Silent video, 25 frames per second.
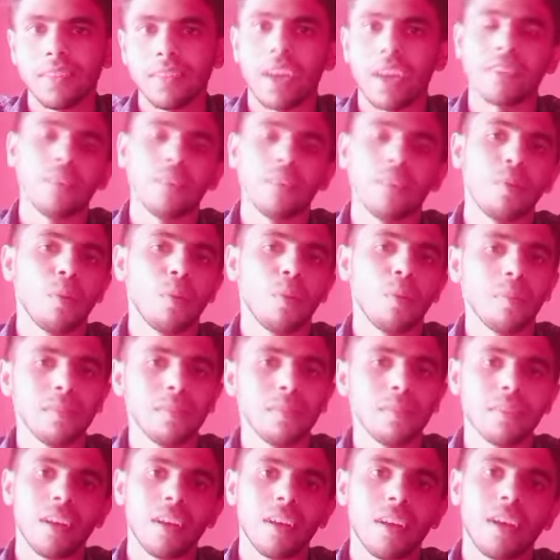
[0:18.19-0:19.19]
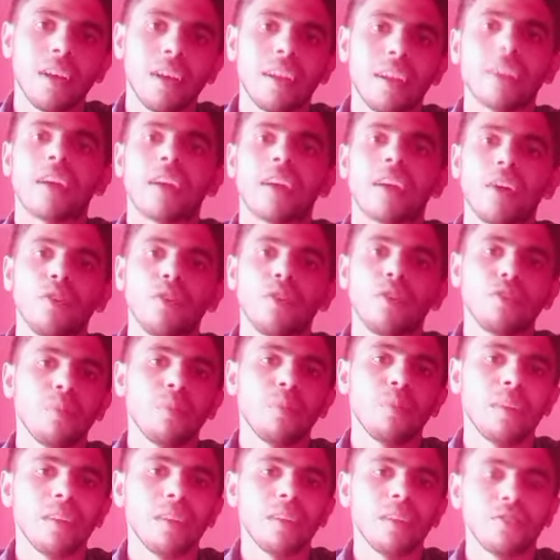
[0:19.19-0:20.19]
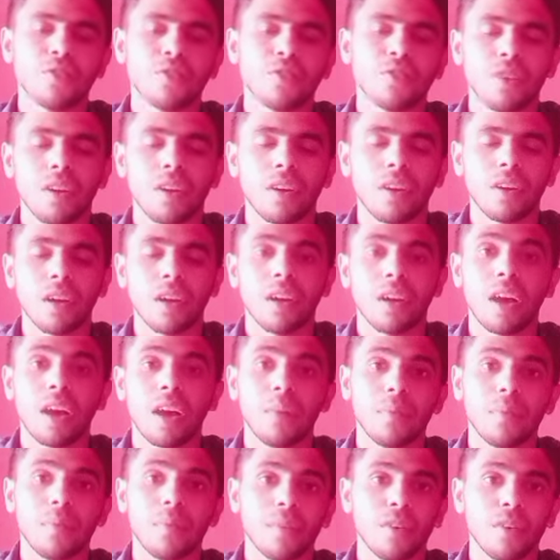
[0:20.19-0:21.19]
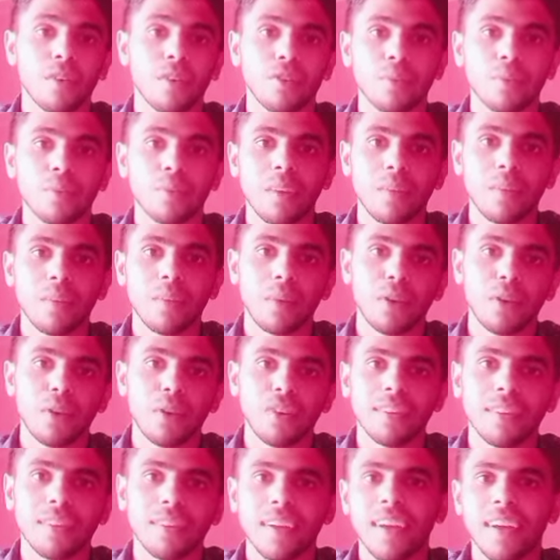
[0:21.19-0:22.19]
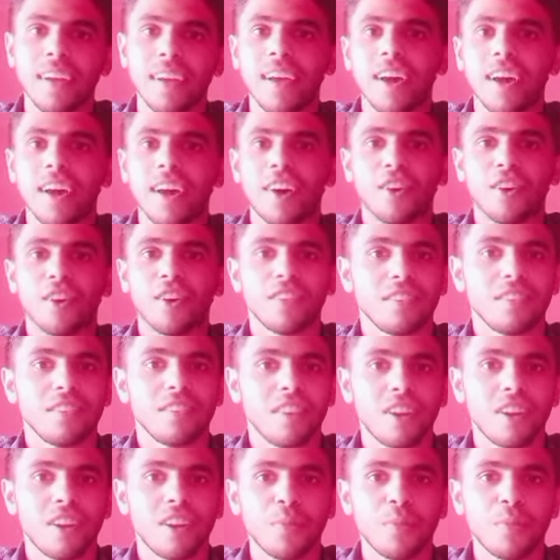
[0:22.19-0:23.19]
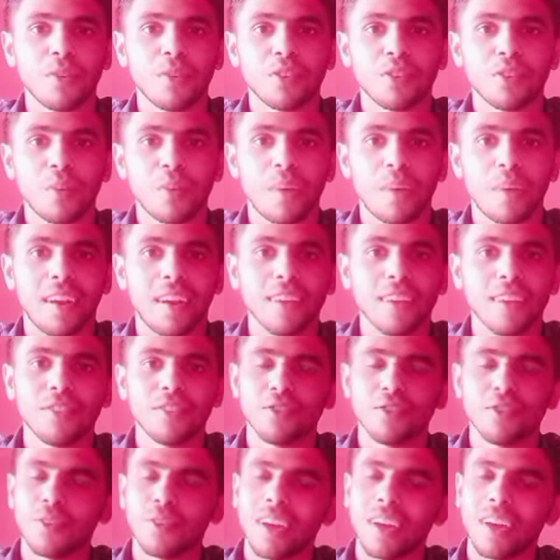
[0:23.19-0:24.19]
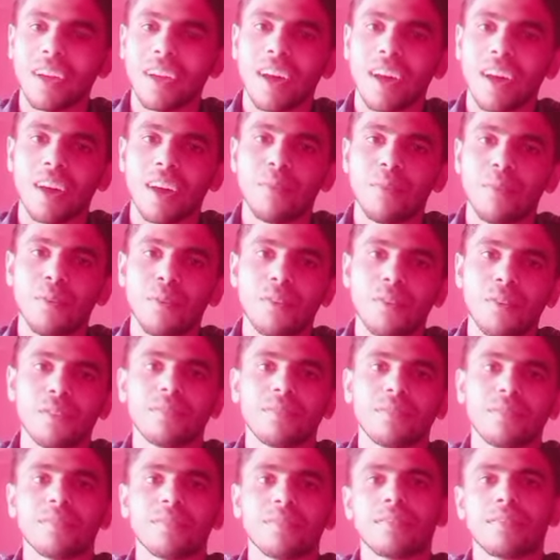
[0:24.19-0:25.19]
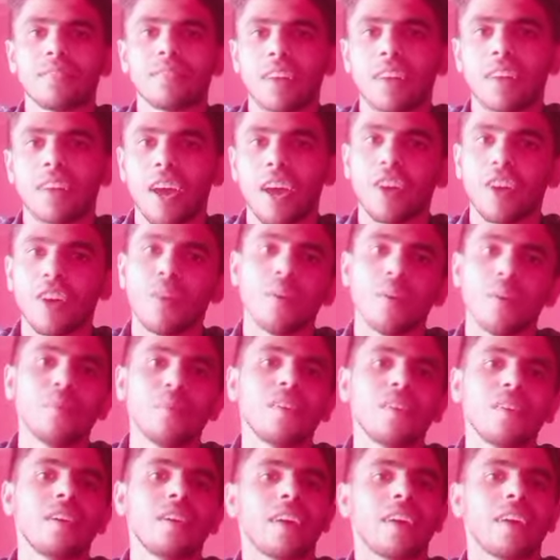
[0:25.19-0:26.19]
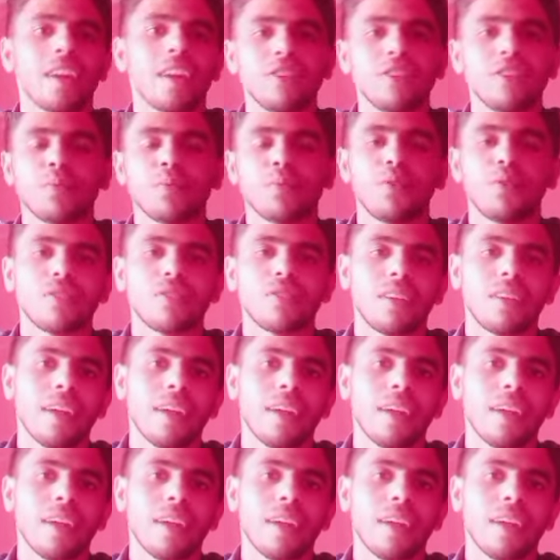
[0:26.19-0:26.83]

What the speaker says: As I promised, that I also made a story. I also made a video on the GAT portion of NDA. So today, I cover up the English portion.